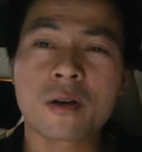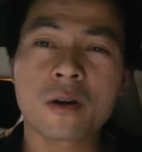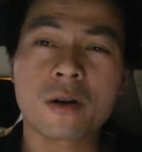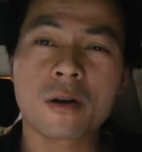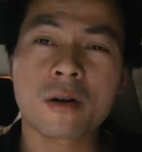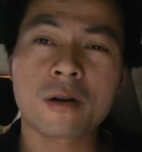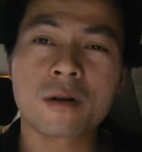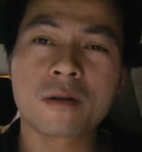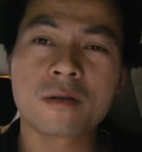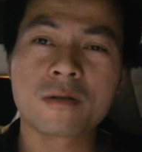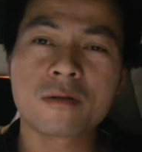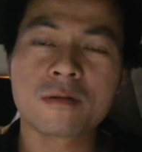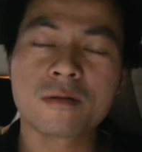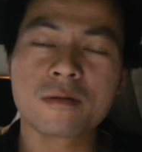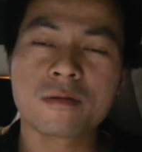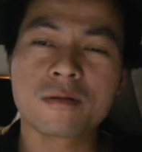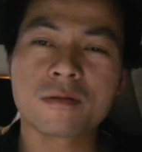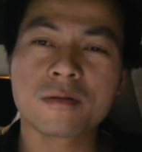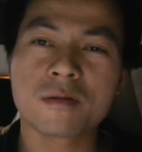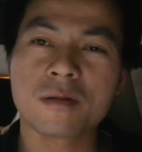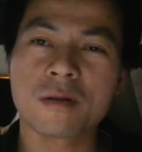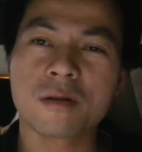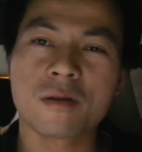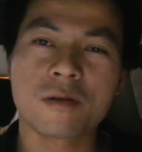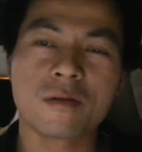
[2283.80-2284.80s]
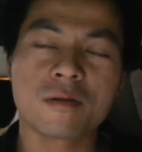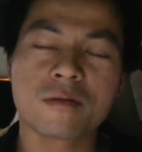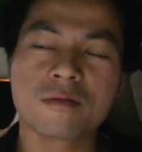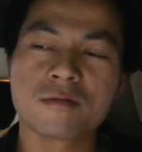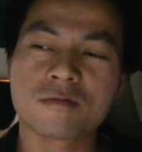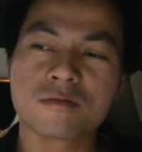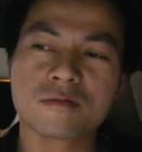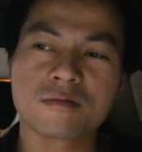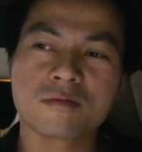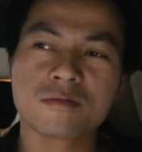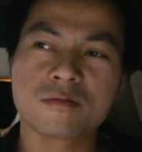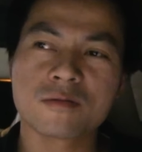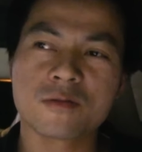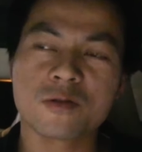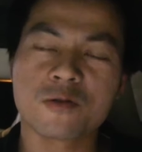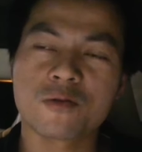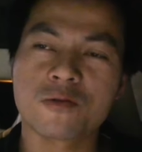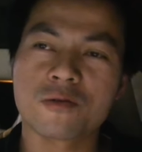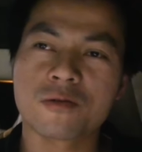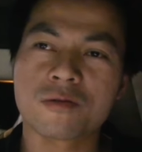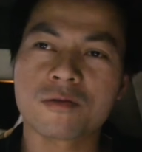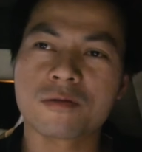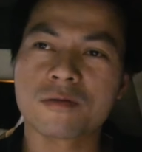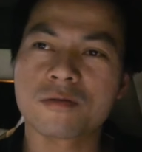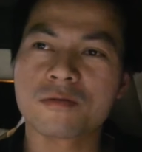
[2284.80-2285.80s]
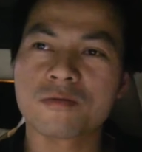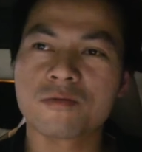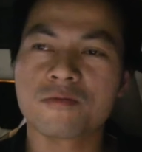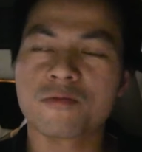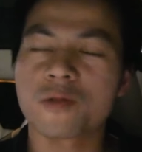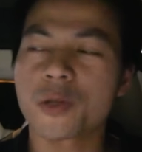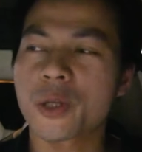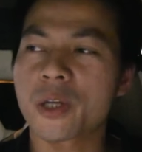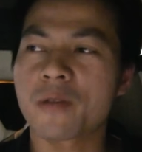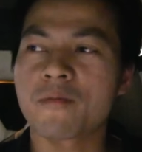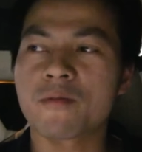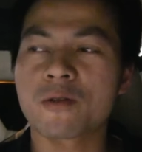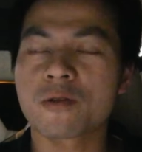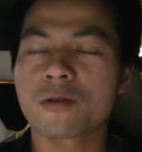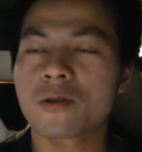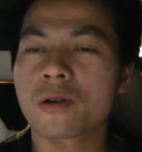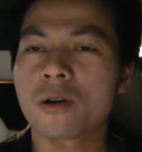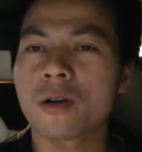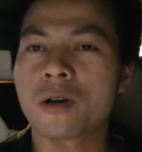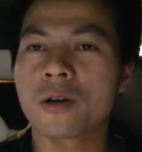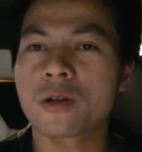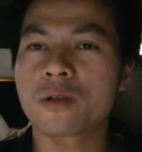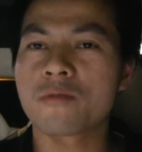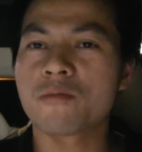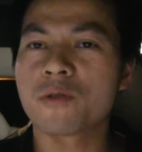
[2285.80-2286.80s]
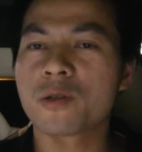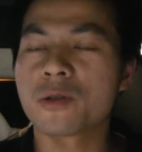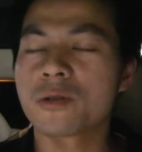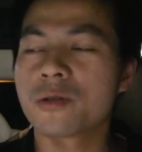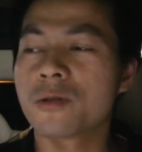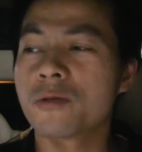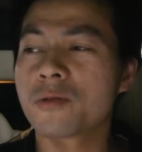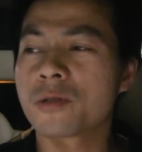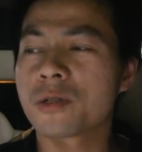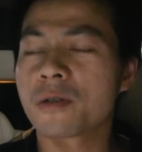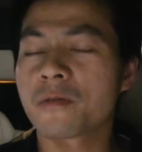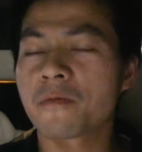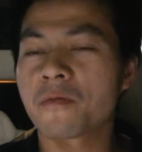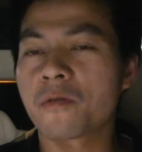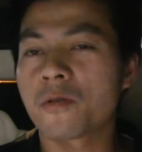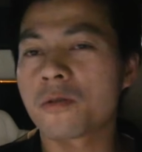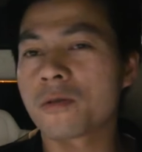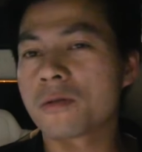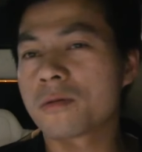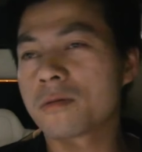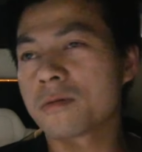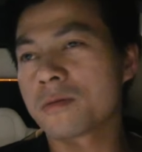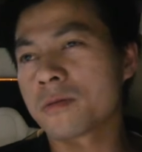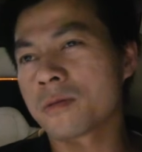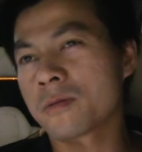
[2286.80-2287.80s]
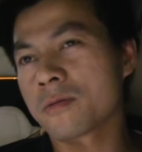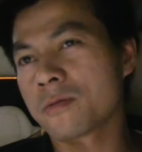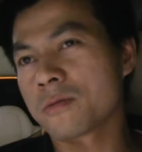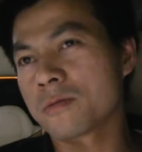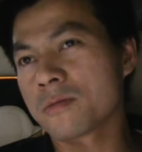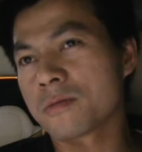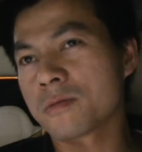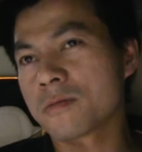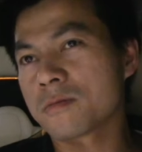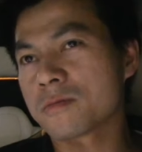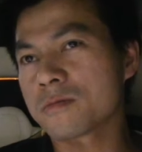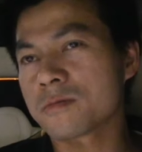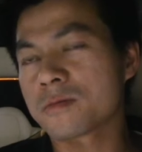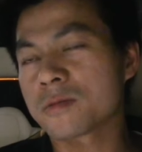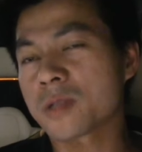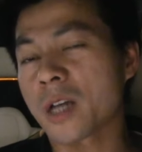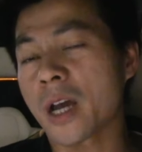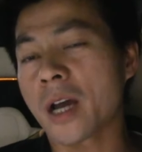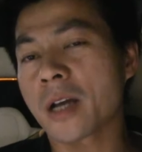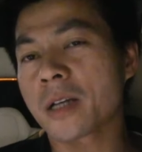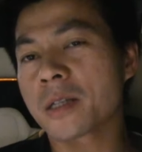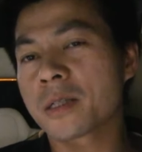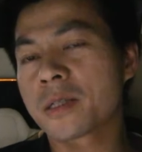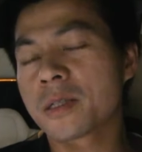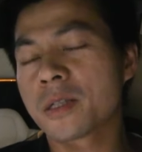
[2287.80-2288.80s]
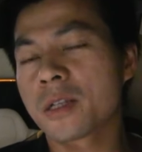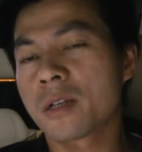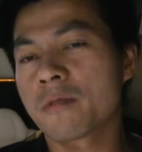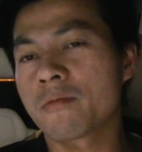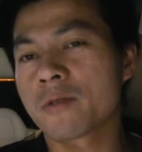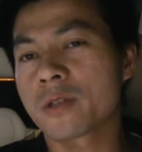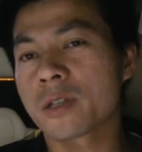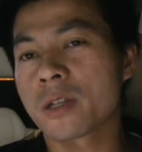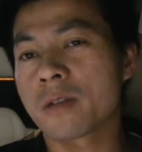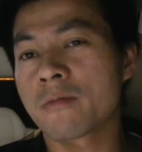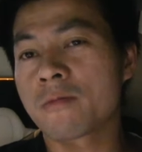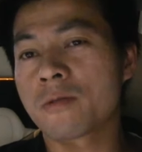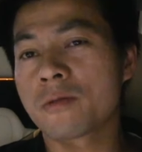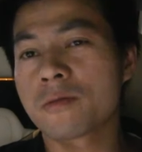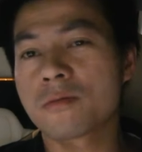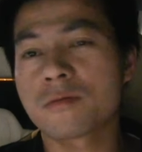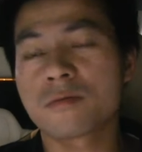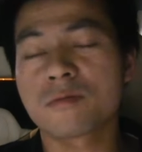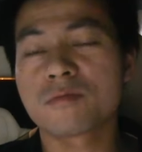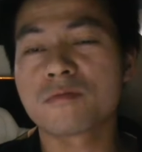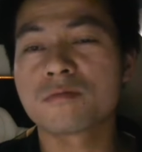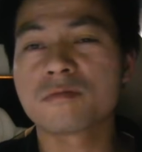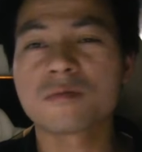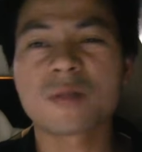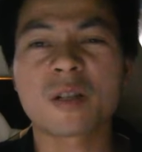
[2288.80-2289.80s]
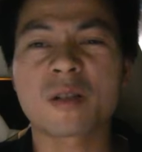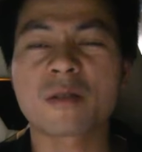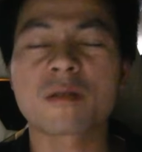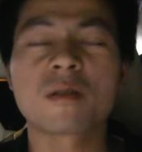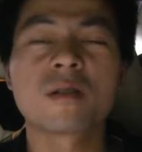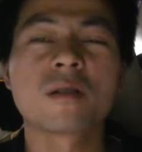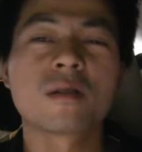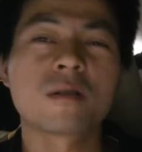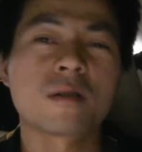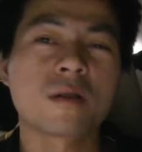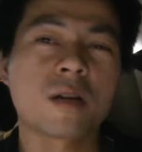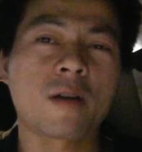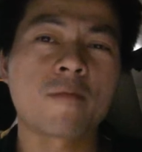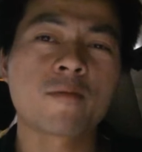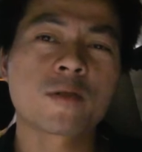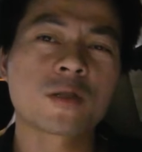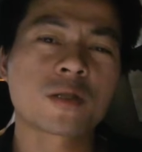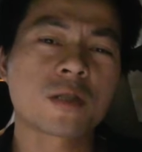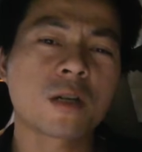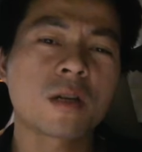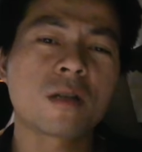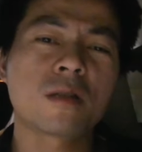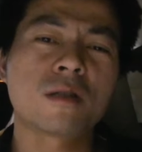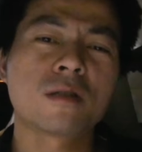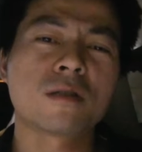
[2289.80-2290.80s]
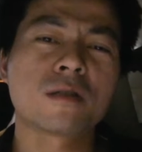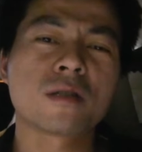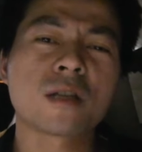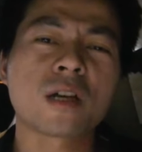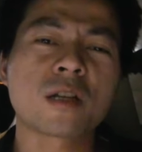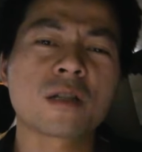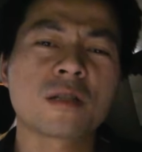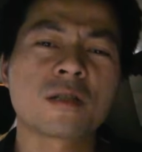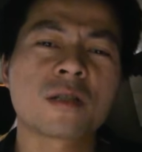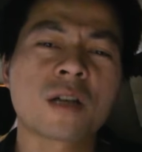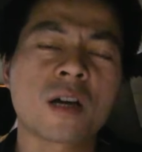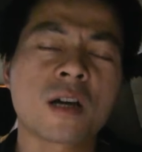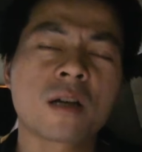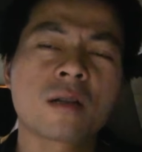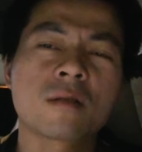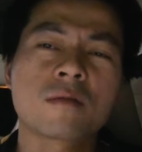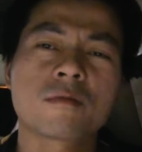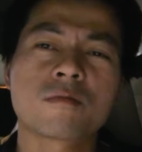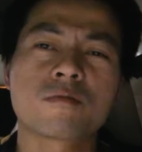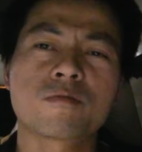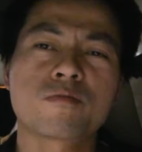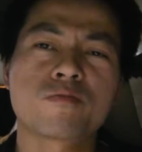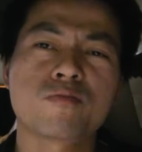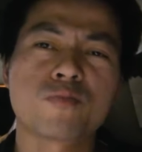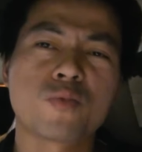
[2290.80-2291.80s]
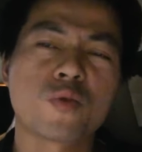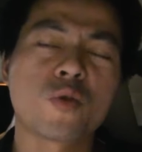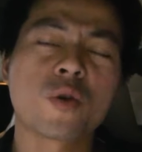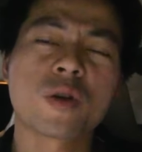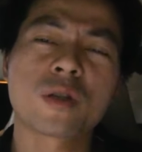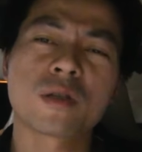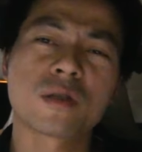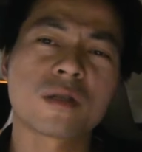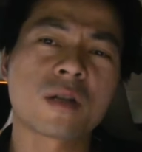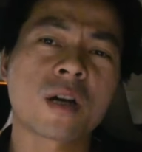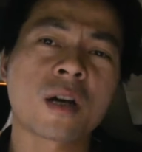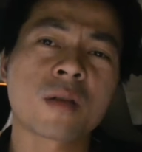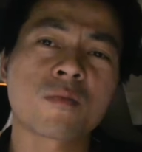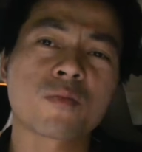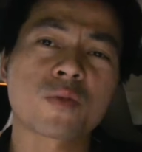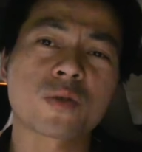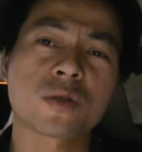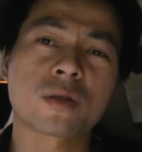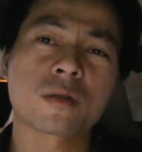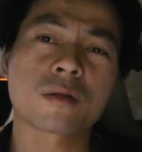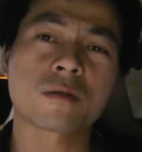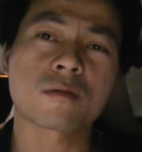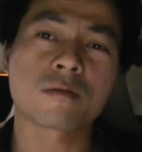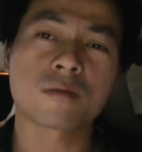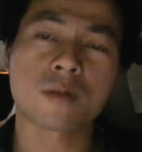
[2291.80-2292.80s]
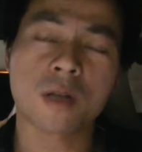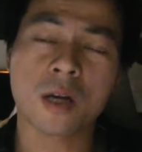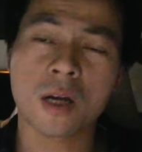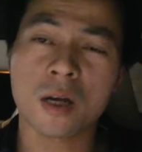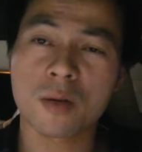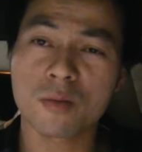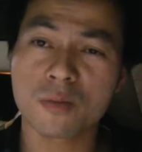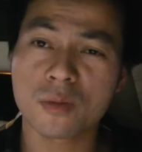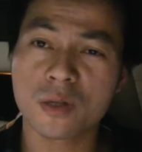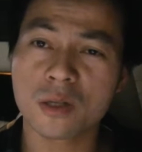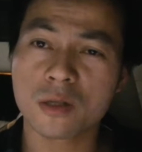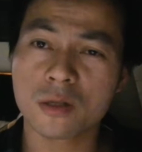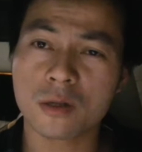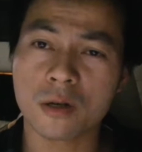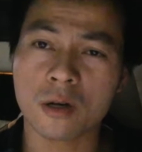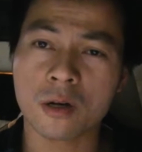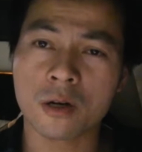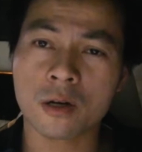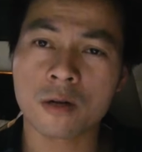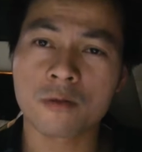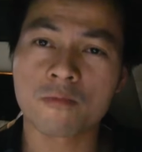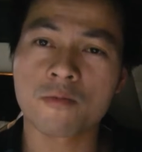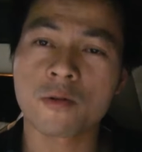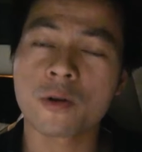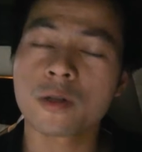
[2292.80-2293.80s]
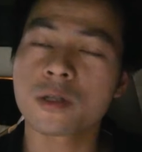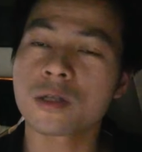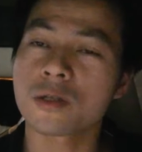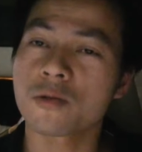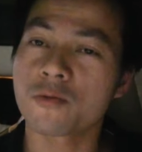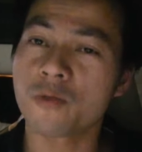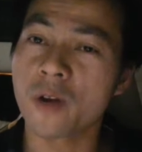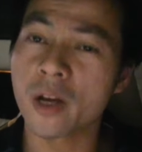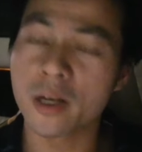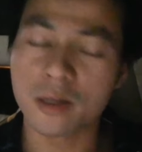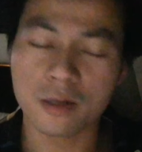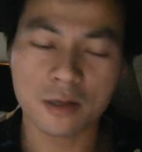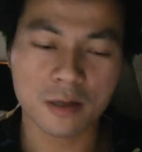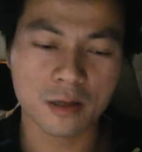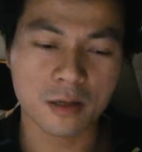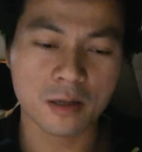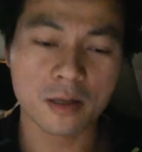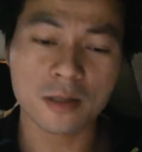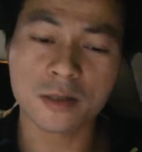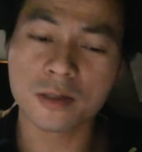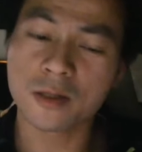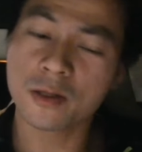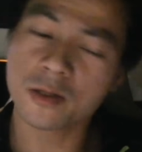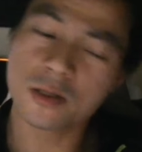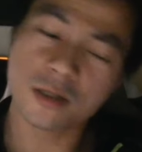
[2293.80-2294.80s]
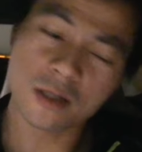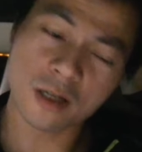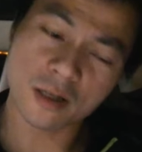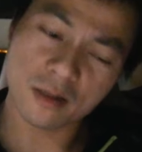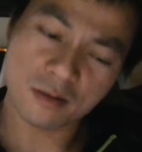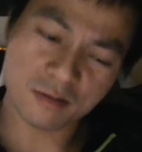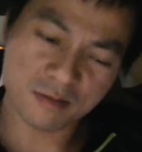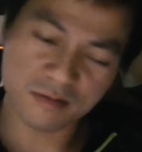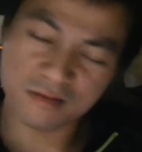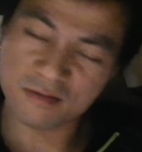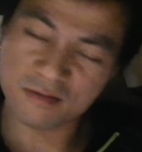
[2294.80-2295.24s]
car uh, or whatever car you want to use it for, you know, taxi or whatever, like I would say ninety-nine point nine percent of the time this car works great. It's just that